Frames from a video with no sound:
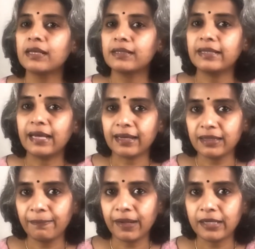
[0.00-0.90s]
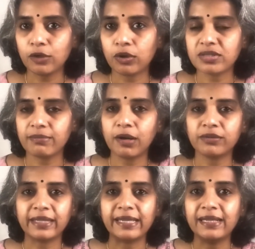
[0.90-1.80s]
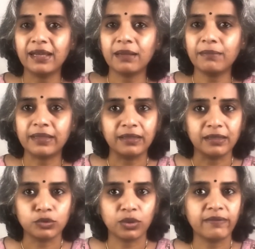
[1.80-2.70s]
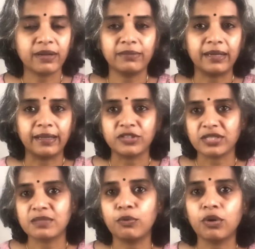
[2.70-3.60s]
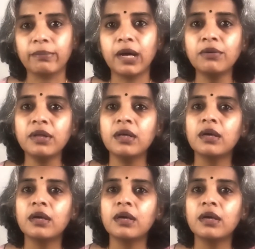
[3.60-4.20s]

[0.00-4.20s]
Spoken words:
The Arathu Paal talks about the Illaram and the Thuravaram that I just spoke about.